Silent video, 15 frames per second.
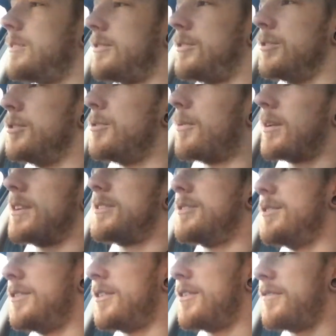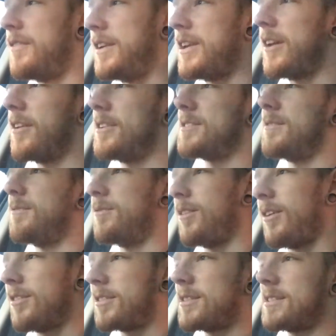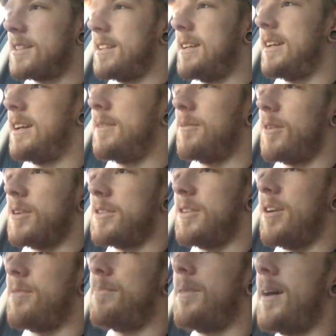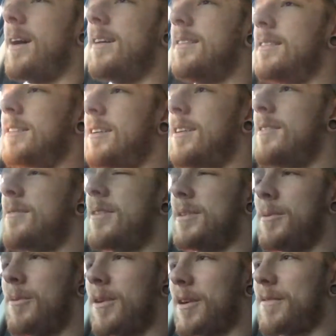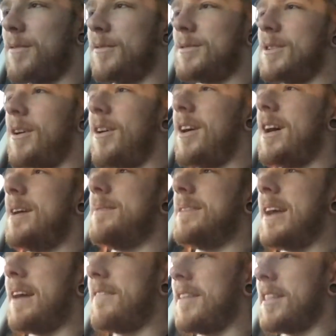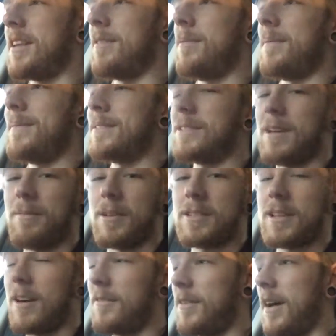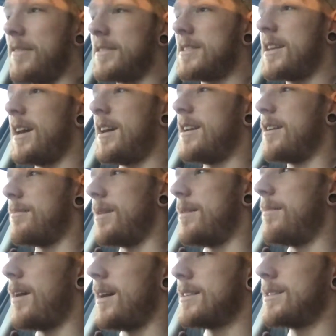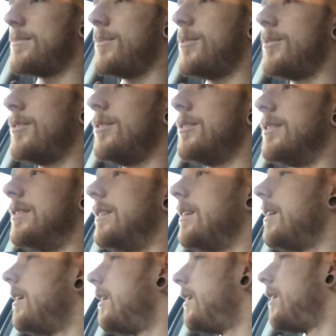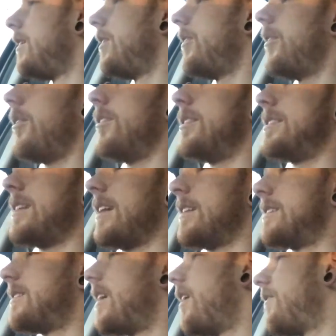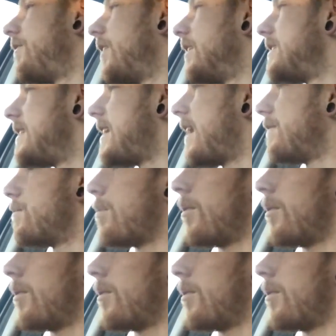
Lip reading: do want to do videos and vlogs and whatnot, but when you work full time and you have other commitments, like myself, I have a son and I play basketball and all this other stuff, and I did have a